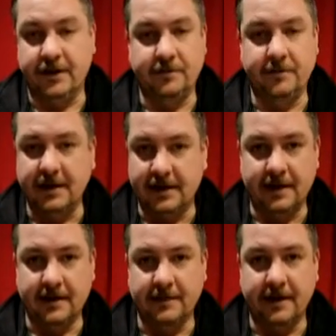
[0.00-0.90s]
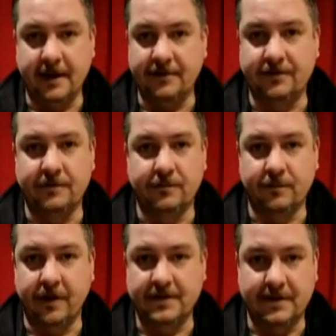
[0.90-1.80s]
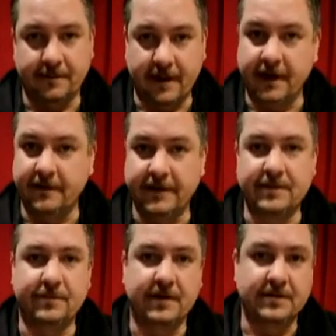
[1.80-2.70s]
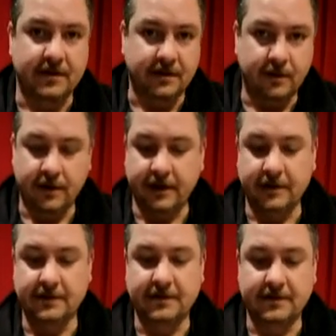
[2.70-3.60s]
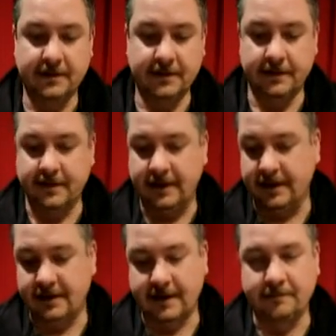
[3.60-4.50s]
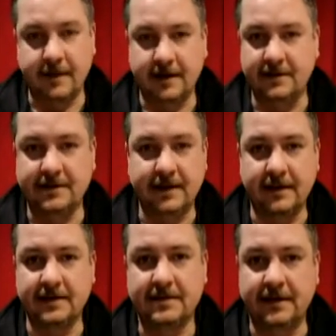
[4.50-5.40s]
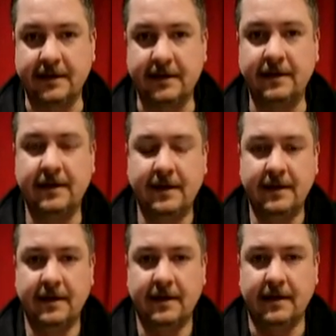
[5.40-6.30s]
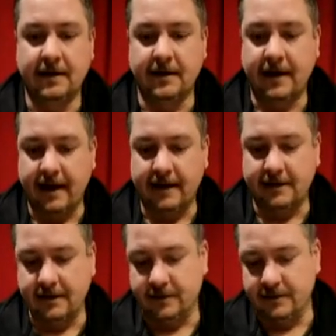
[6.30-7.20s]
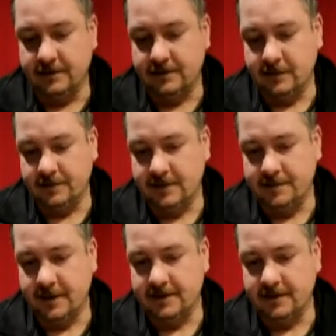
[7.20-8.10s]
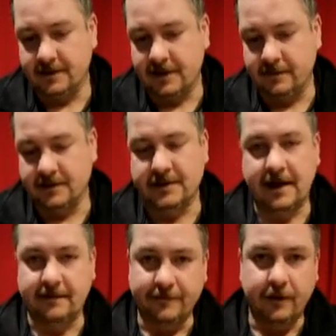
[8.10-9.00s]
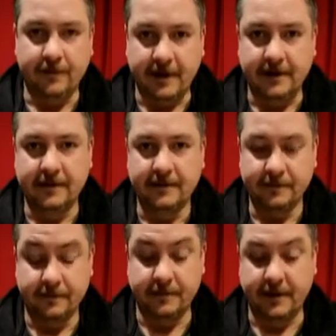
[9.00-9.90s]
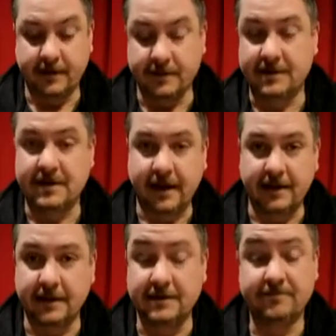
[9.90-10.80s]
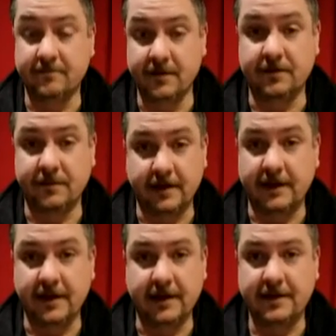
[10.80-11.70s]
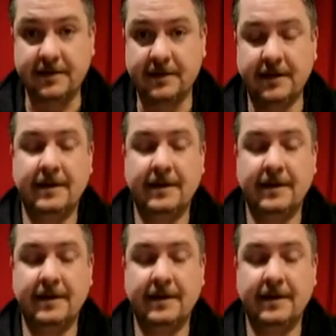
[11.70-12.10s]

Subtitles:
the humidity in the bathroom, rust the batteries, rust the coils, anything metal, stainless steel. I had a liquid soap dispenser that was not foaming, but it was stainless, looked really nice.